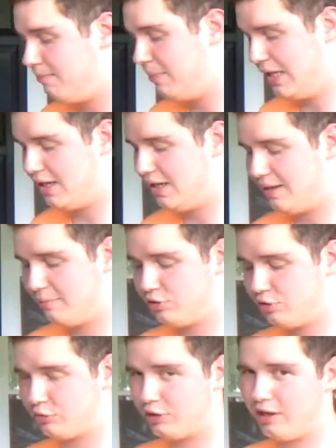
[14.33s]
but I've
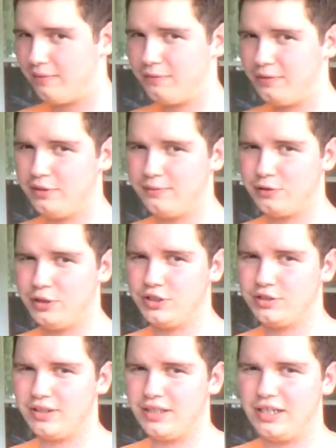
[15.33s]
drawn one out here for you
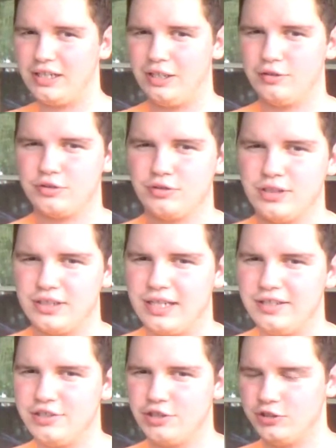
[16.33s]
so I can get closer and
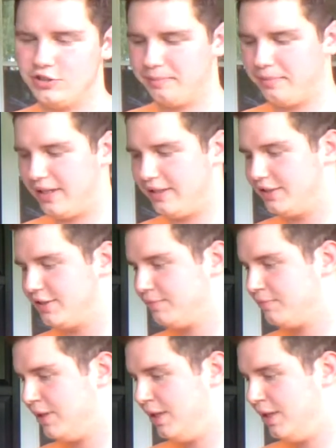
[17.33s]
kind of show you some things.